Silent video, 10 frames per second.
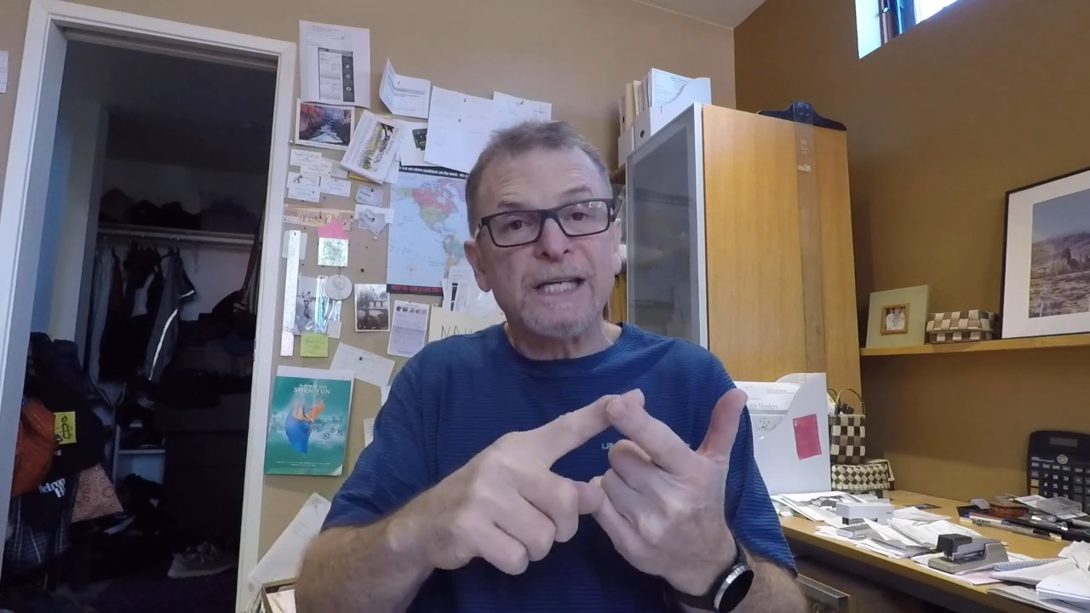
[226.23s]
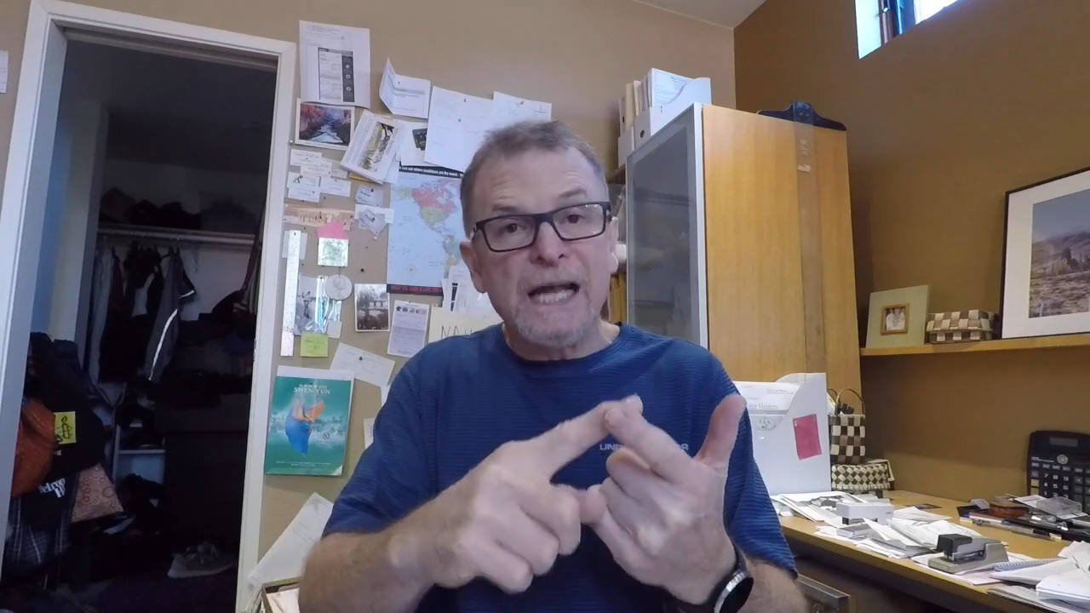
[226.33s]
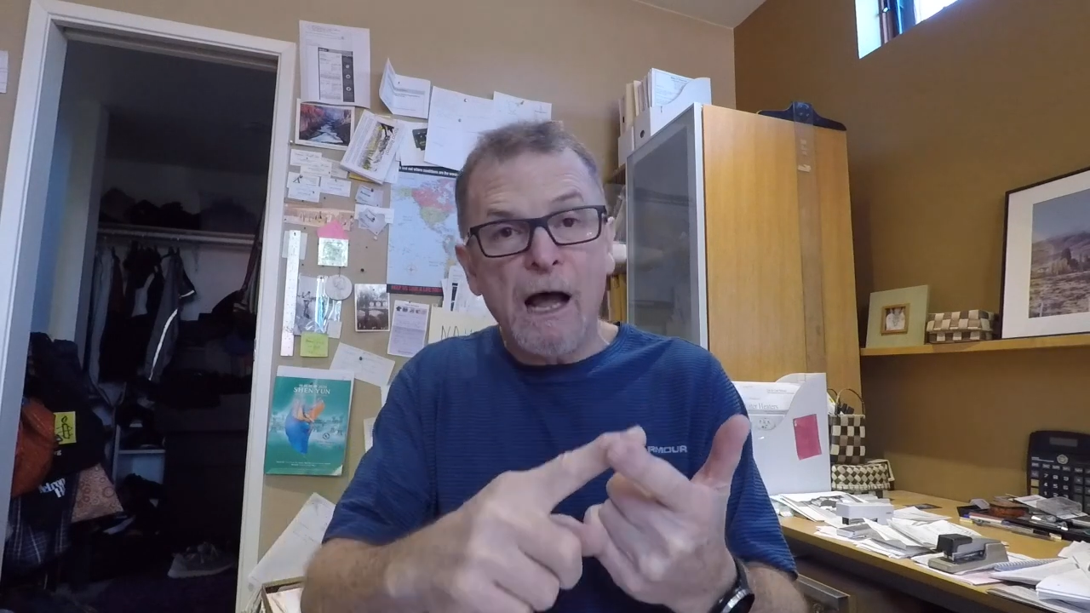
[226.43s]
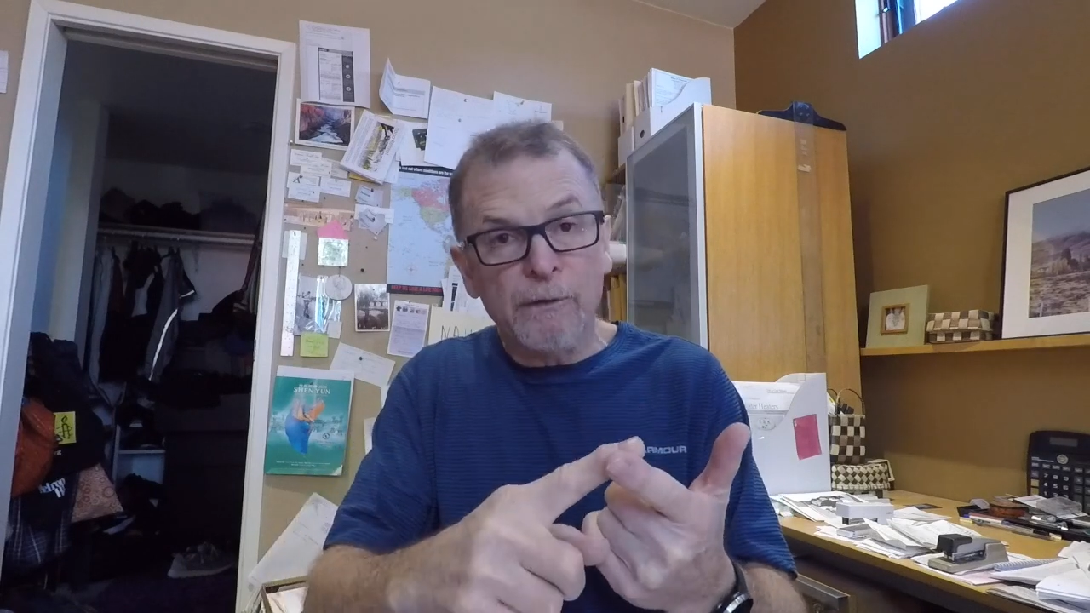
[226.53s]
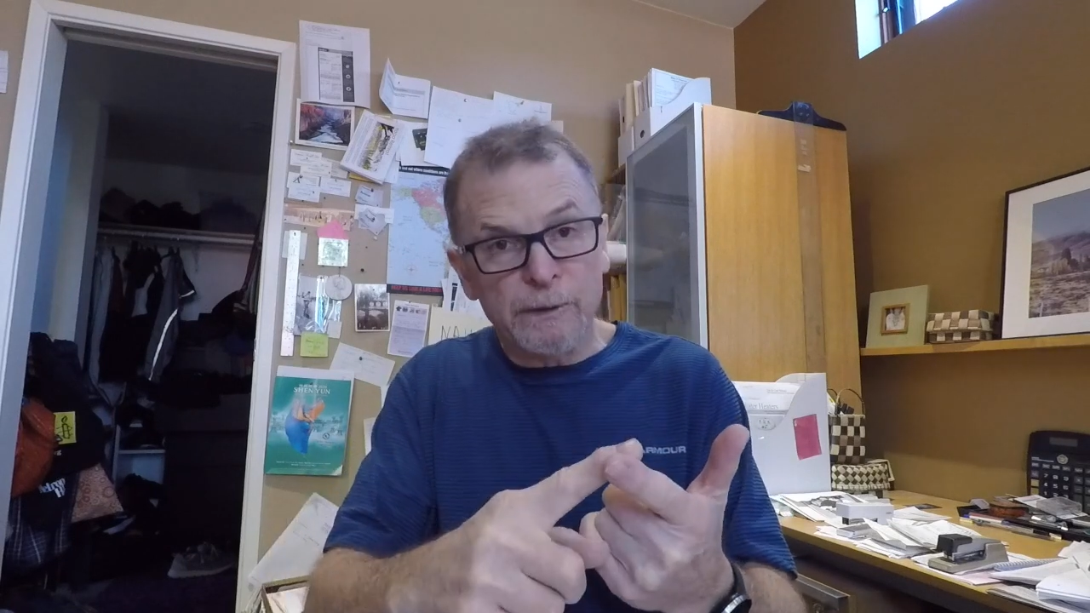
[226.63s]

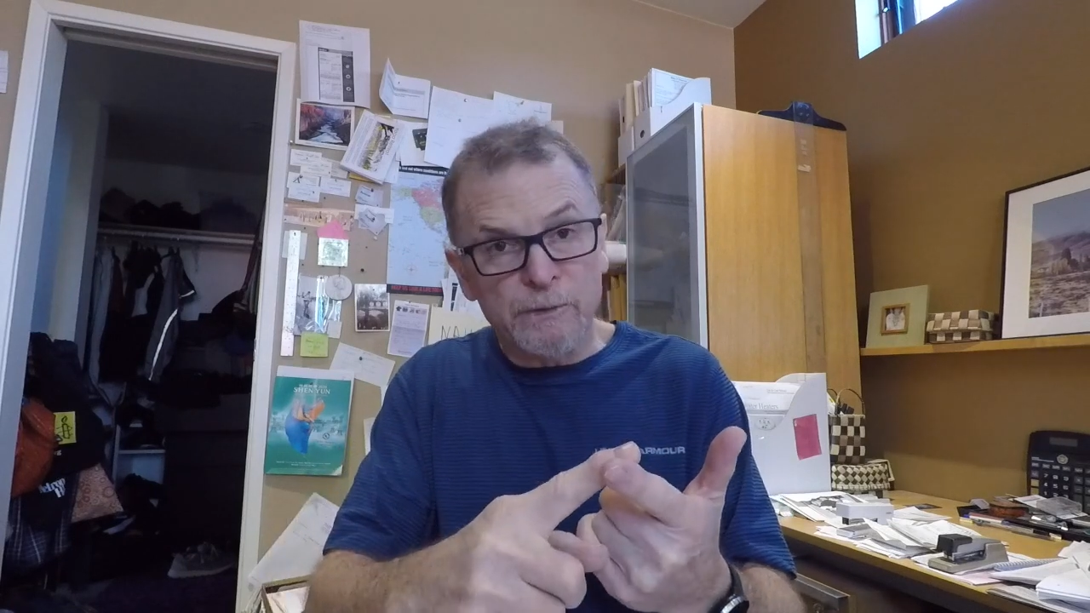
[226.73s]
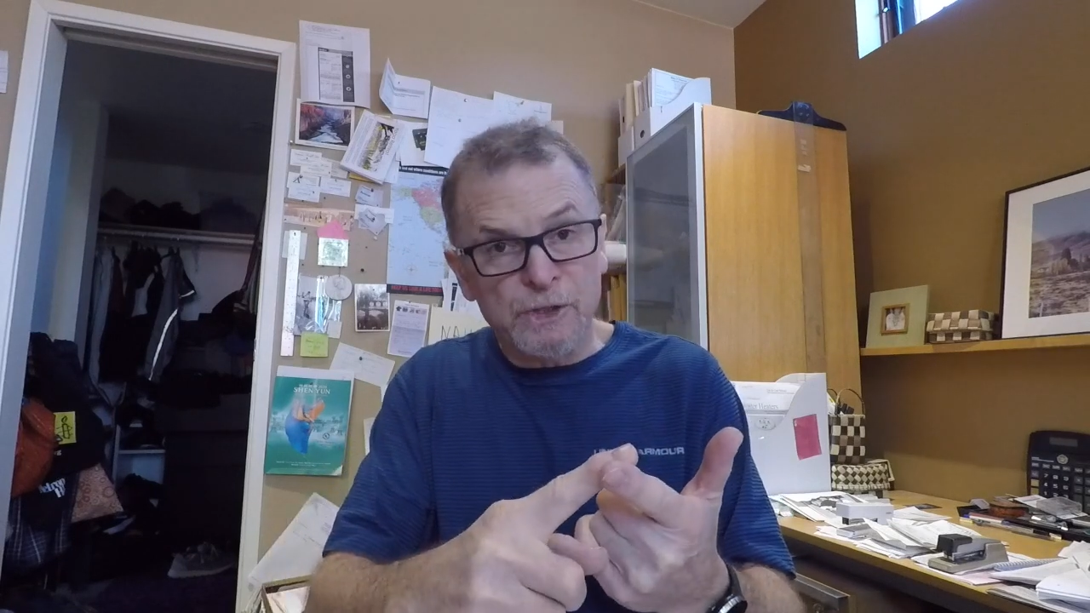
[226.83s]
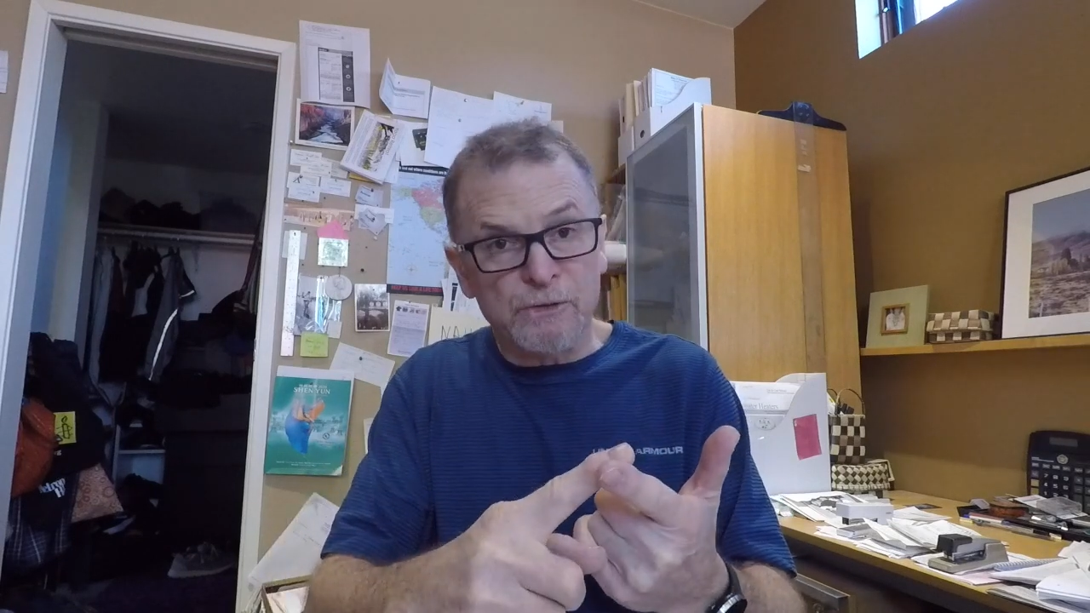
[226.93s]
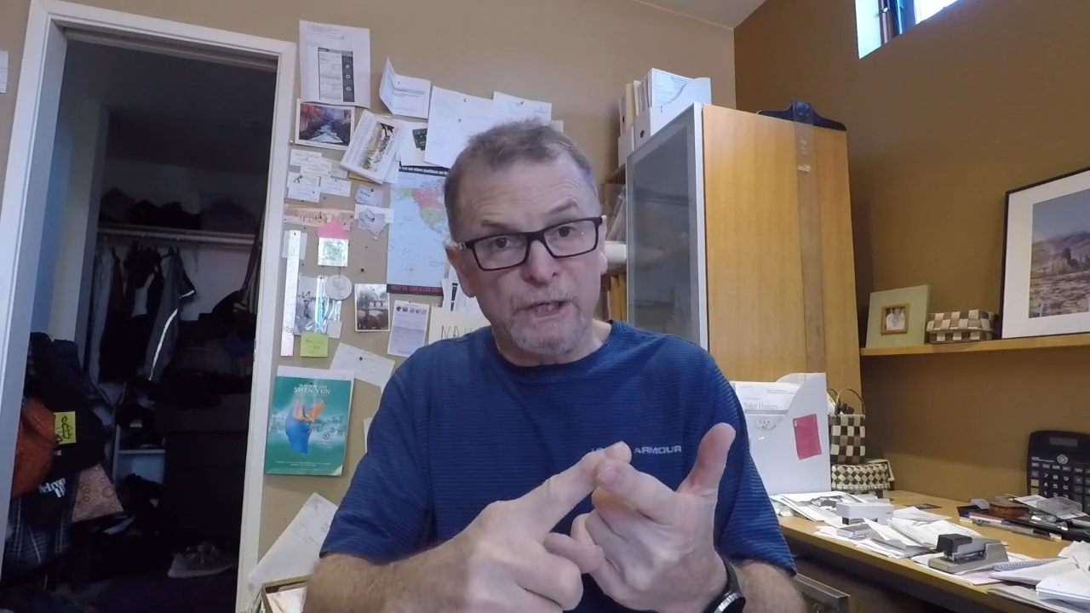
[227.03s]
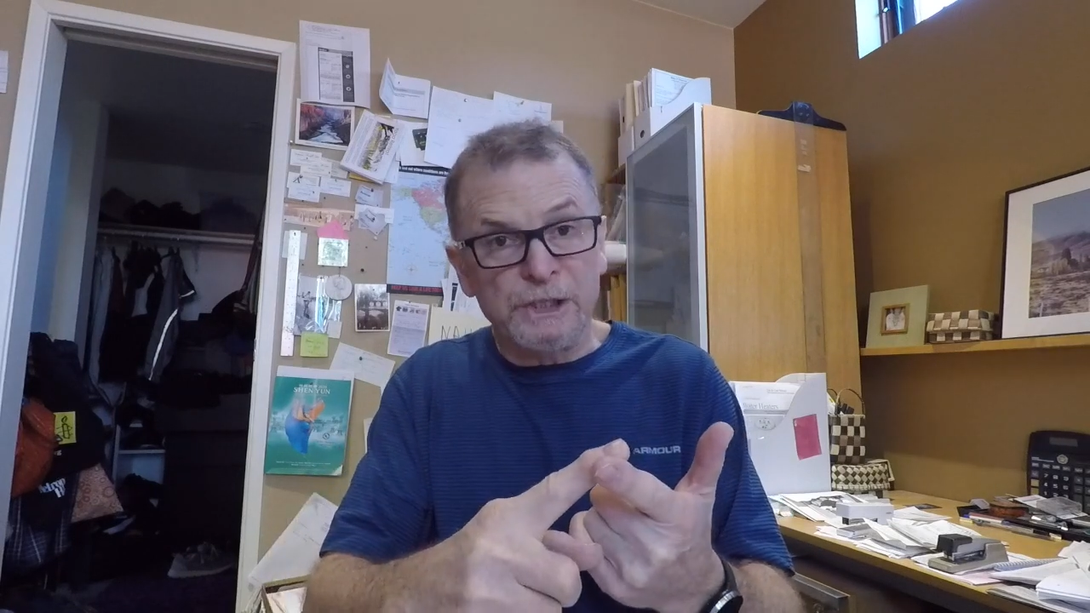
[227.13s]
calorie
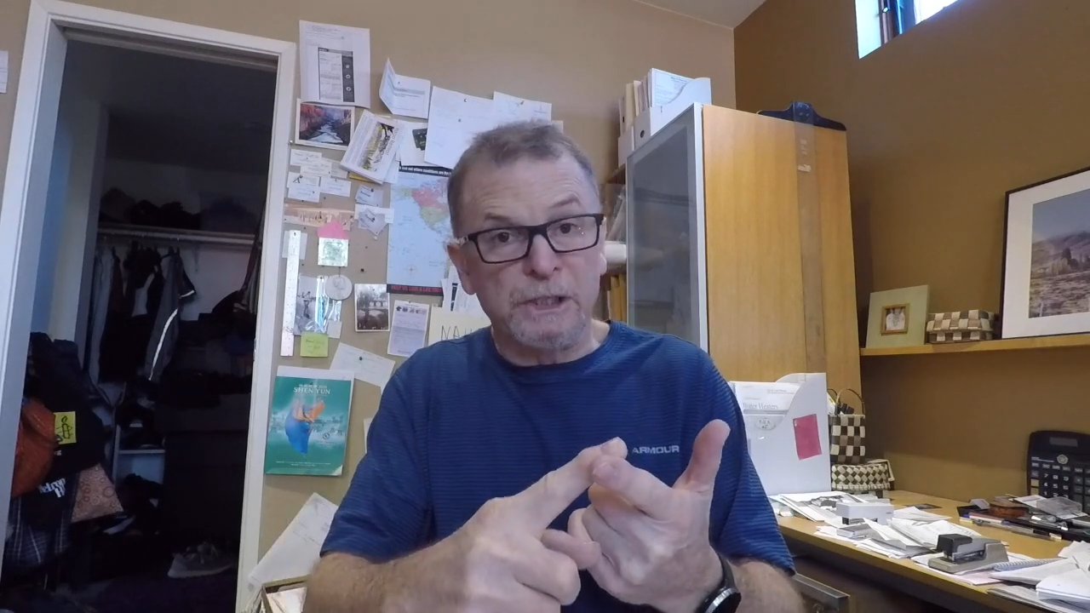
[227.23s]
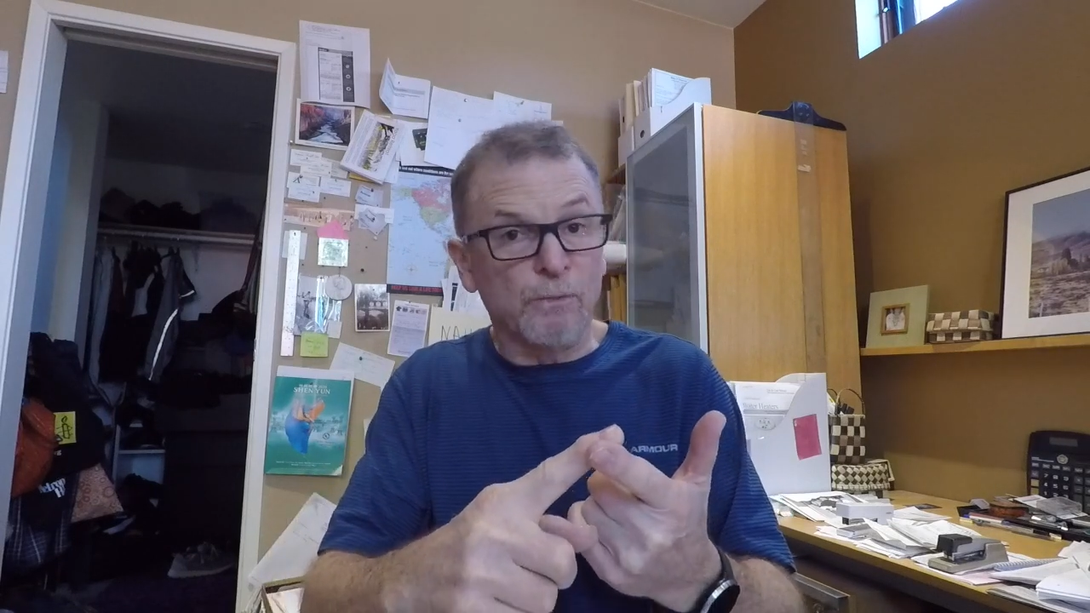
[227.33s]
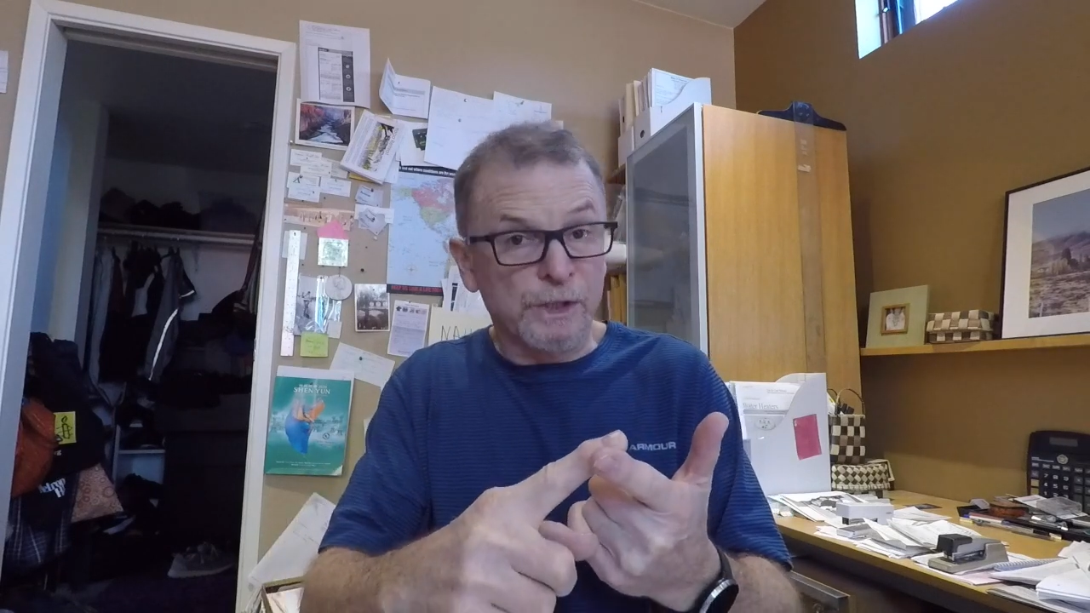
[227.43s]
restriction,